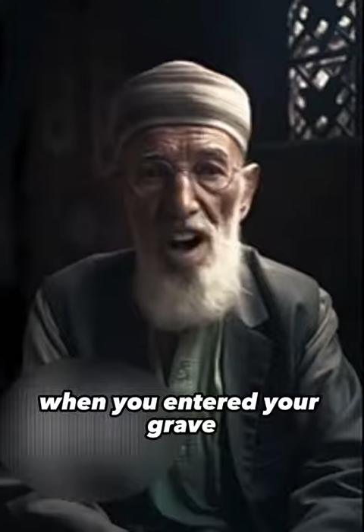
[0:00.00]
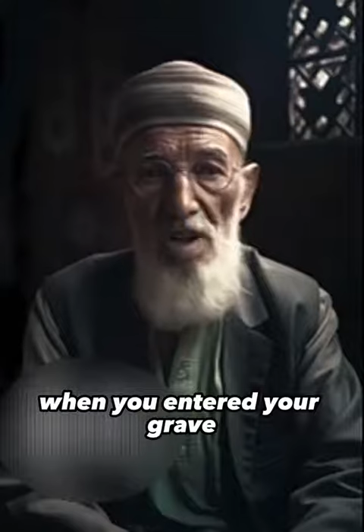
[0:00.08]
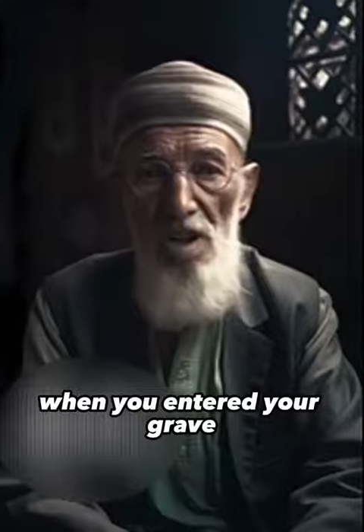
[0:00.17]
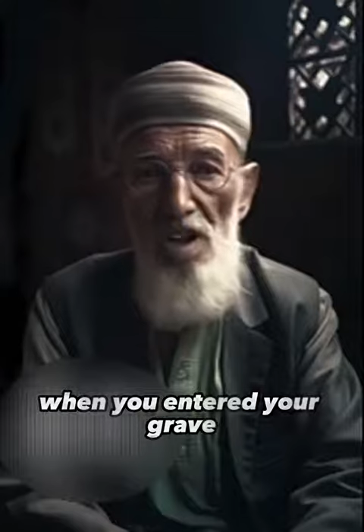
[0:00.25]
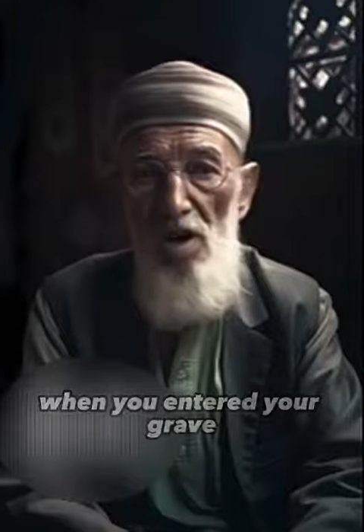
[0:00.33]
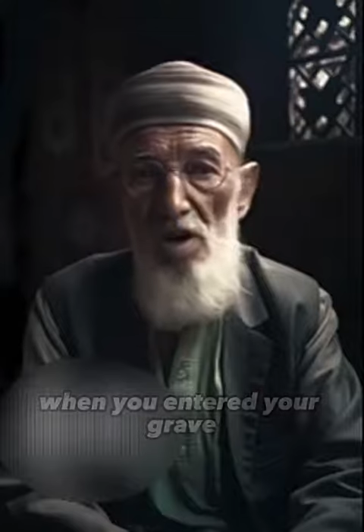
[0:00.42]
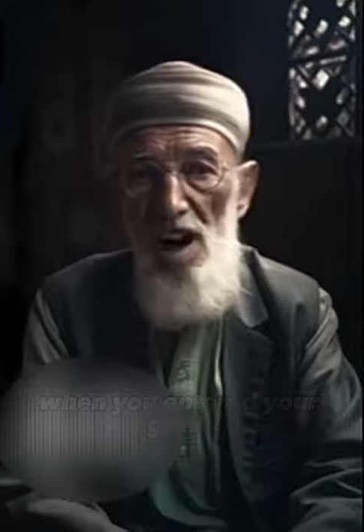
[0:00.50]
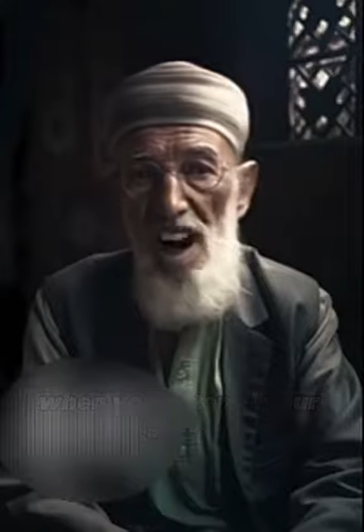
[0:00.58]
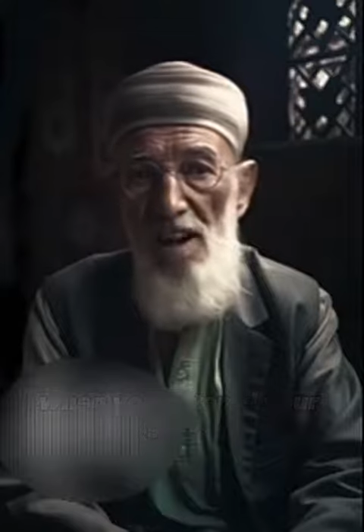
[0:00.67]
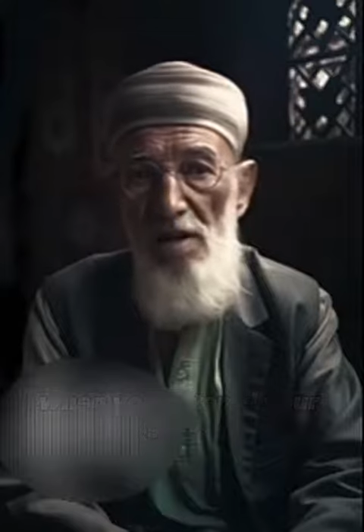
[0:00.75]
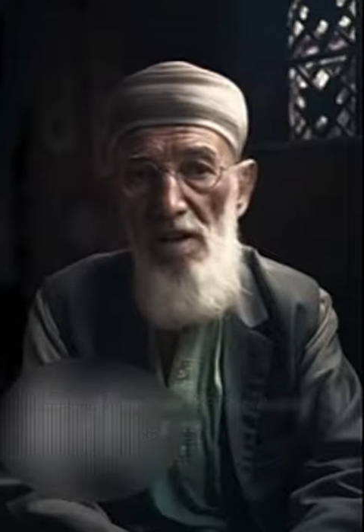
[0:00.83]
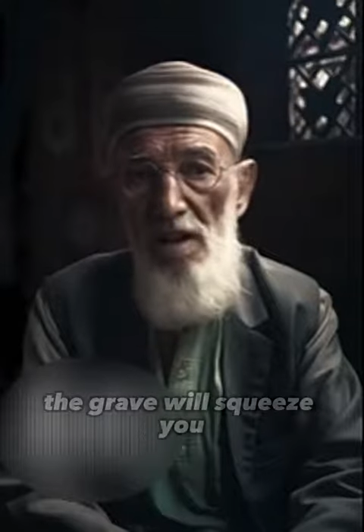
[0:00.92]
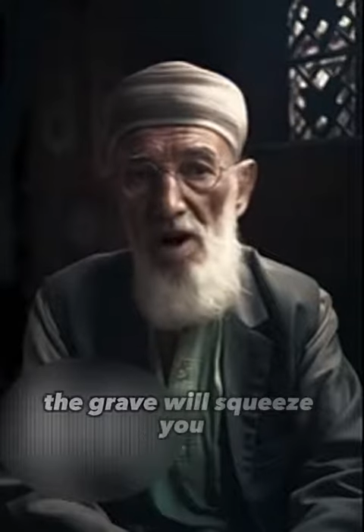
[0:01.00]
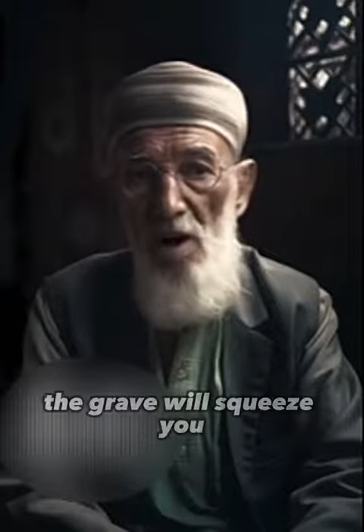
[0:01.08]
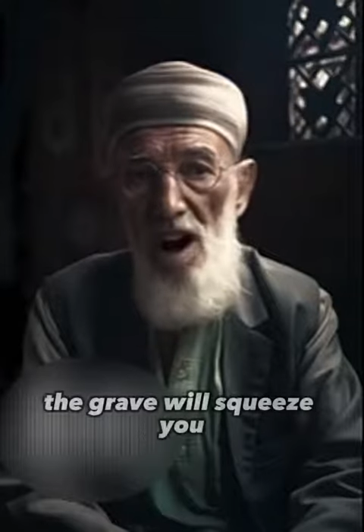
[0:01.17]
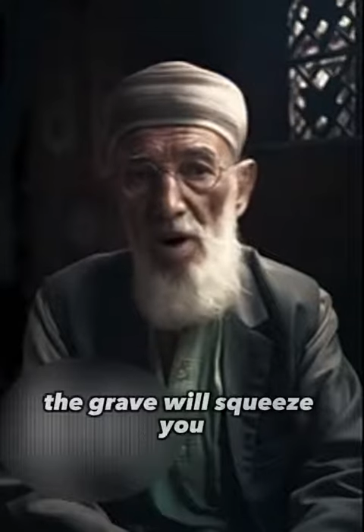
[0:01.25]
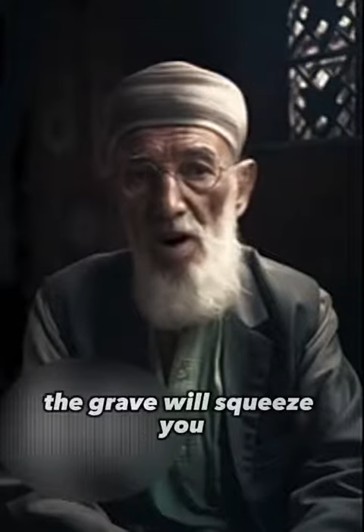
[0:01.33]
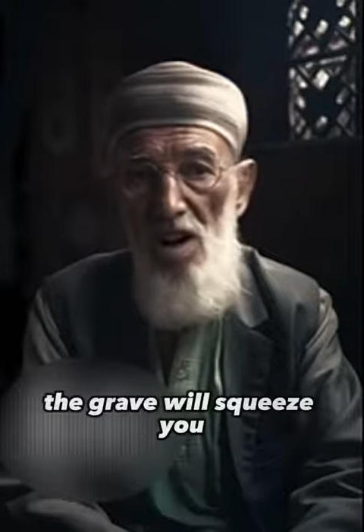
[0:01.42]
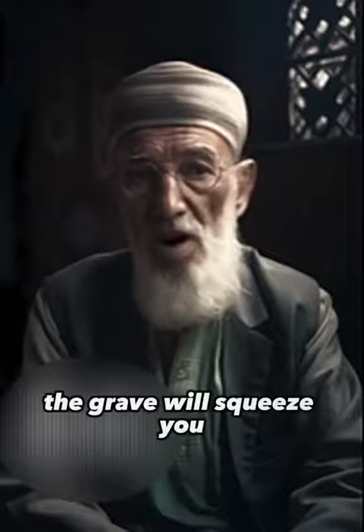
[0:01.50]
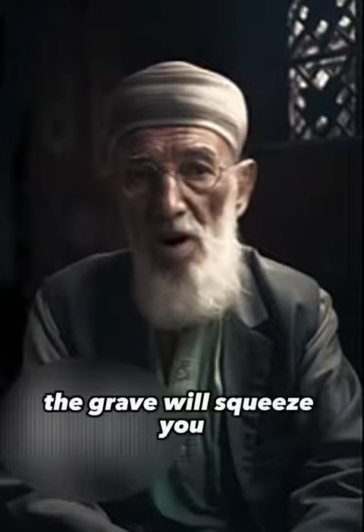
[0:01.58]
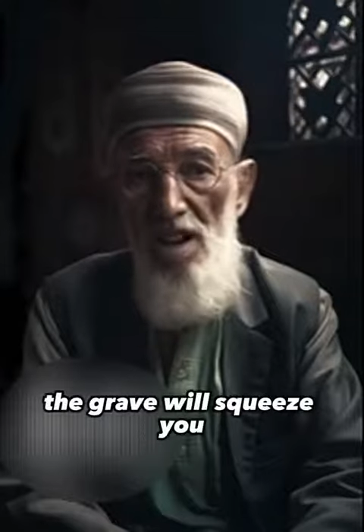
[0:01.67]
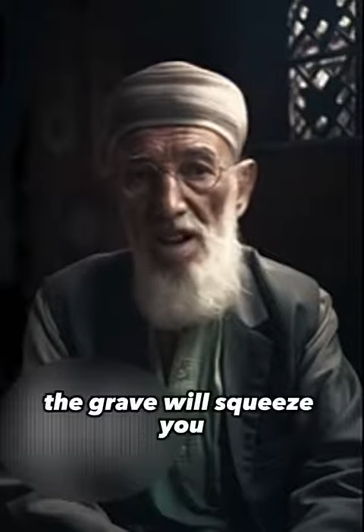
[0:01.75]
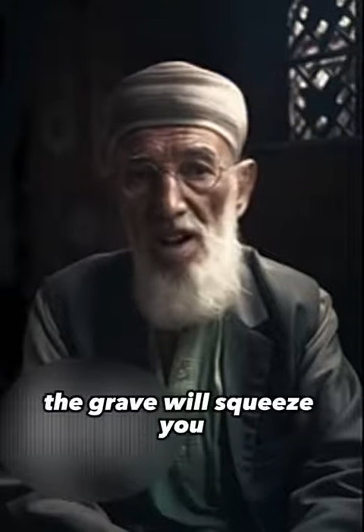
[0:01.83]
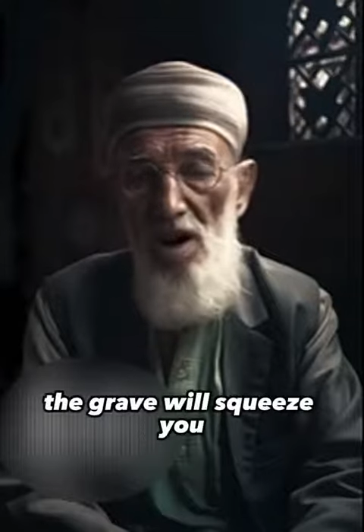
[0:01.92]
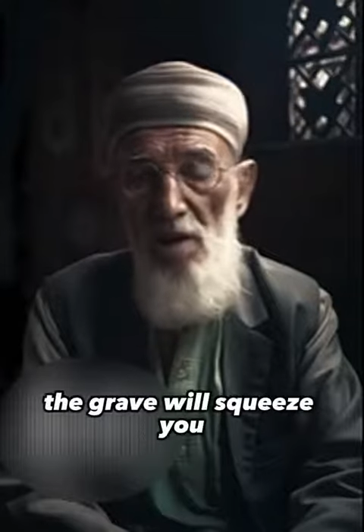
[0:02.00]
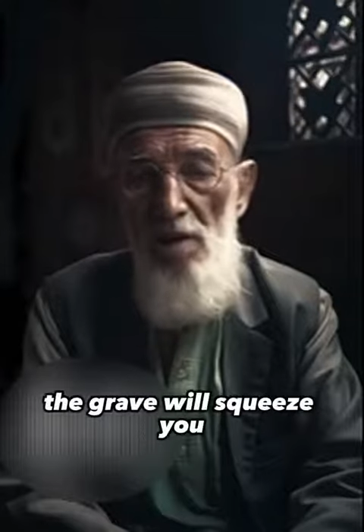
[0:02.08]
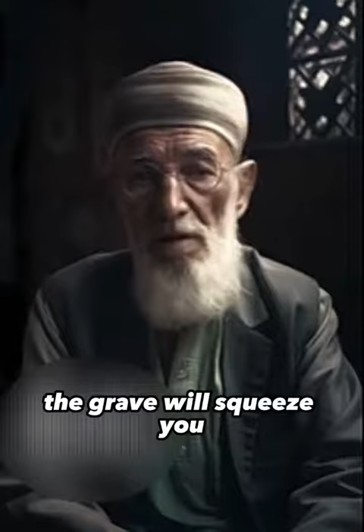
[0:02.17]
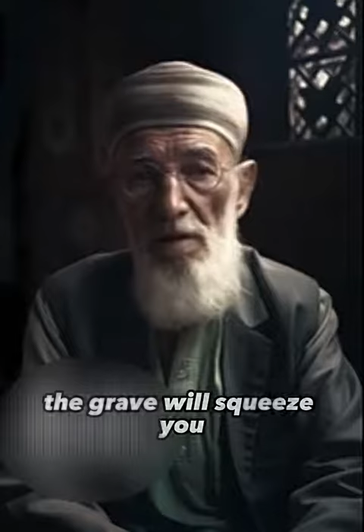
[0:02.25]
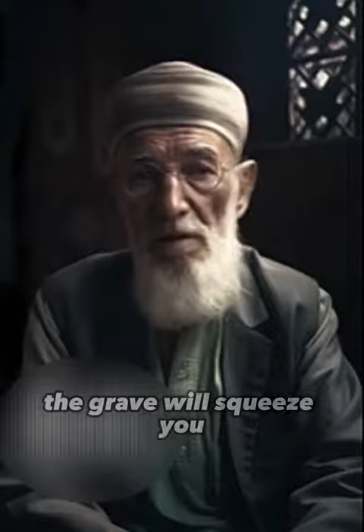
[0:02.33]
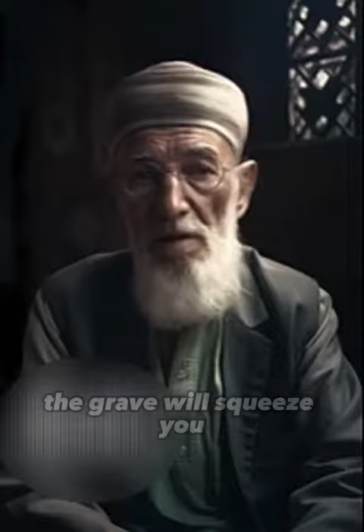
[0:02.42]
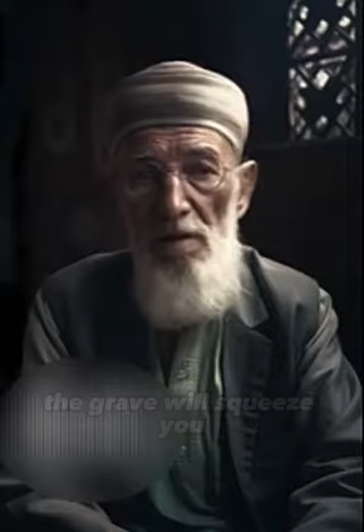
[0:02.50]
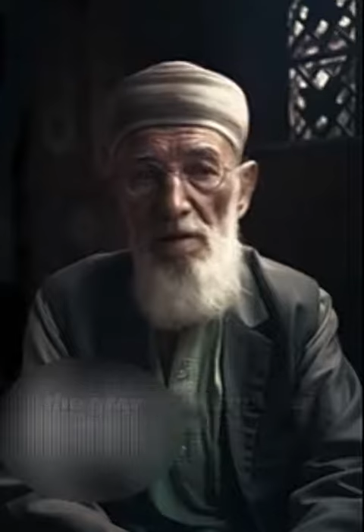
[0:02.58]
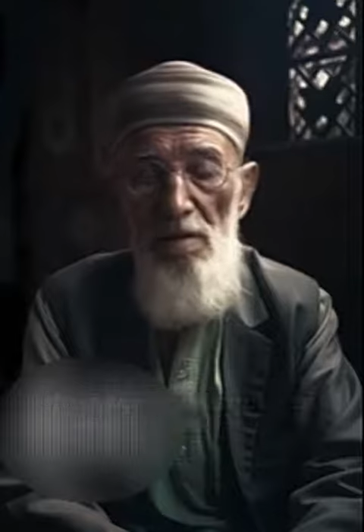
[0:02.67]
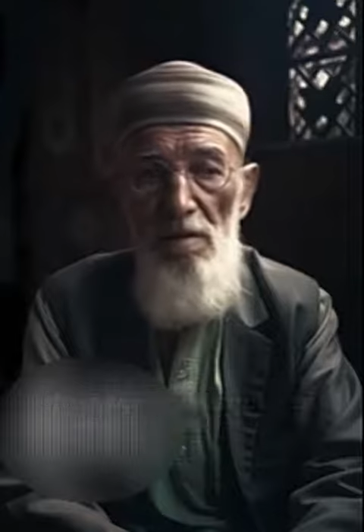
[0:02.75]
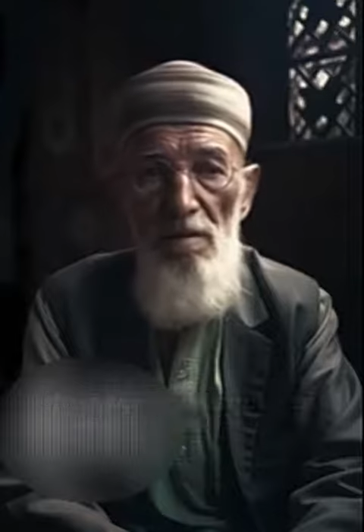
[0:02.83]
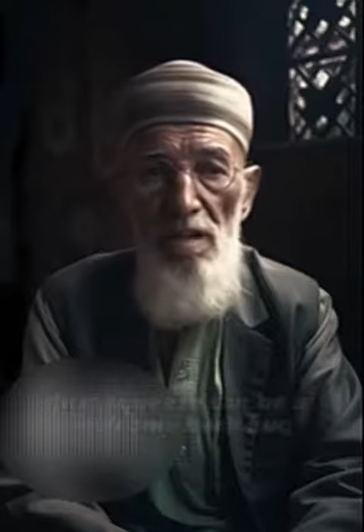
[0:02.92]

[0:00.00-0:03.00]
grave, the grave will squeeze you.